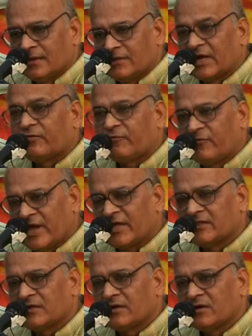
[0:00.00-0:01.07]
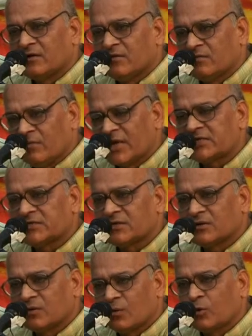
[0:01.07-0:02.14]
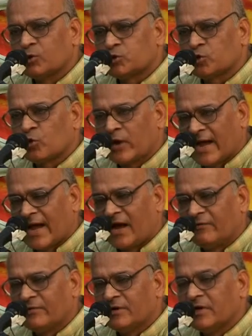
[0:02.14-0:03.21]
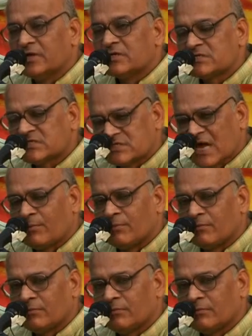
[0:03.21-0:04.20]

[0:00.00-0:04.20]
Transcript: that faith must also have some